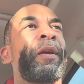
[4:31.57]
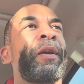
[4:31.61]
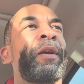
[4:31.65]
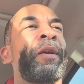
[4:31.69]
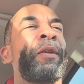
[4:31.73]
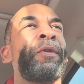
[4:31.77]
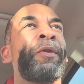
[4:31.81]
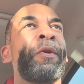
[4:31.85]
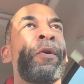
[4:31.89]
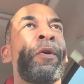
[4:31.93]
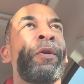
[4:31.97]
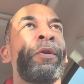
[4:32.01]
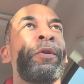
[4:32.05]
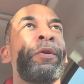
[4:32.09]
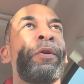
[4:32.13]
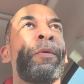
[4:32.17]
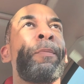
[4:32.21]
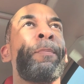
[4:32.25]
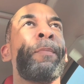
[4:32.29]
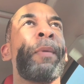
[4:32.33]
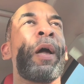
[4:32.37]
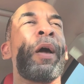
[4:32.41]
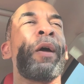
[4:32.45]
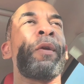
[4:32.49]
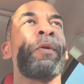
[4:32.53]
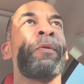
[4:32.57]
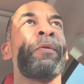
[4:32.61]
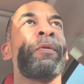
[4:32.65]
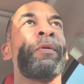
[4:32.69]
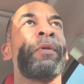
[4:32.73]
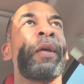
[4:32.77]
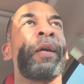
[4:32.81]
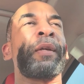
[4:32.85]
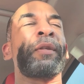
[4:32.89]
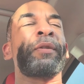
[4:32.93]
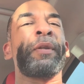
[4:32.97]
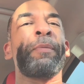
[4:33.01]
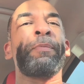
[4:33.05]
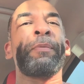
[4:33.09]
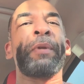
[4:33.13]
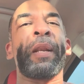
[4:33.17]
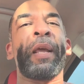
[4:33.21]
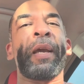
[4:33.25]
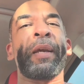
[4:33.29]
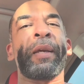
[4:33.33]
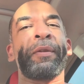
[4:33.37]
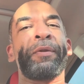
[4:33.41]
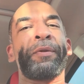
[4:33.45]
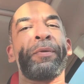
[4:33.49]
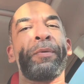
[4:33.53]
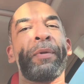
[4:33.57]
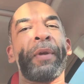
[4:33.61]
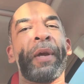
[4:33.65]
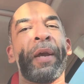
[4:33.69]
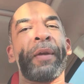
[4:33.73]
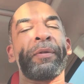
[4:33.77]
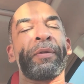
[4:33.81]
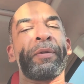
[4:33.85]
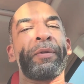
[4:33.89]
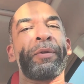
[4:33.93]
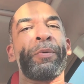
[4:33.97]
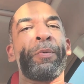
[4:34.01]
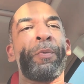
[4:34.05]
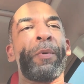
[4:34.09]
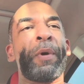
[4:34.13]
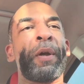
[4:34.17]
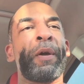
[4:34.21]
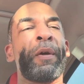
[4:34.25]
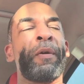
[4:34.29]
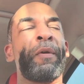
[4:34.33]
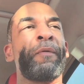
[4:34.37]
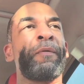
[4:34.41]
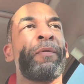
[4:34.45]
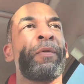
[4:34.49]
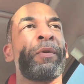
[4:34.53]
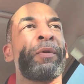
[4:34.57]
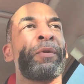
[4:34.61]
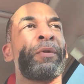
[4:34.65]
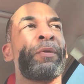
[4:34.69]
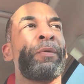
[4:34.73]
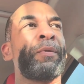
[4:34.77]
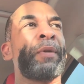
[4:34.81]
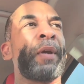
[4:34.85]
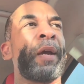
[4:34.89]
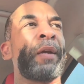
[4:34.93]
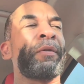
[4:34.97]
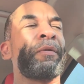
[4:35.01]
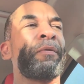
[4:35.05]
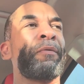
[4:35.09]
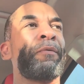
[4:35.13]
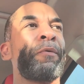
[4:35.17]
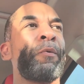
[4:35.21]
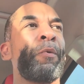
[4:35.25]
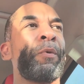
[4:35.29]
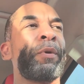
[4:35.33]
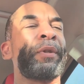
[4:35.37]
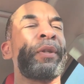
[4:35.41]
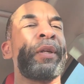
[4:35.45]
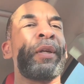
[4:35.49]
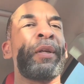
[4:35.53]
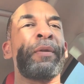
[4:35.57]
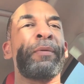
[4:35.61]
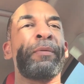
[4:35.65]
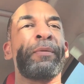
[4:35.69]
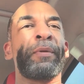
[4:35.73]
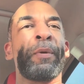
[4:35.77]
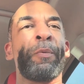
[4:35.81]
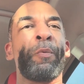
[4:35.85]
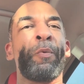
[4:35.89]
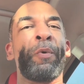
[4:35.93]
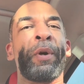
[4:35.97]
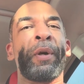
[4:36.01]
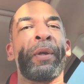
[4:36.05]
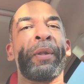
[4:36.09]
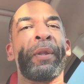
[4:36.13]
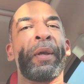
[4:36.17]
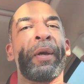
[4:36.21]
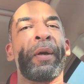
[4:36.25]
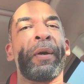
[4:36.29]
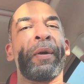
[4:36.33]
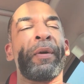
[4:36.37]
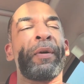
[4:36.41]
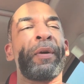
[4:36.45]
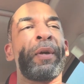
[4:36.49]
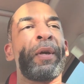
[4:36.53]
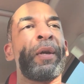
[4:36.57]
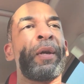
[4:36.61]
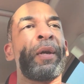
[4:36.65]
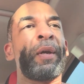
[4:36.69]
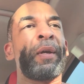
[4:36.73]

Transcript: an earlier model, like something like a 2012 or 2014, somewhere in there,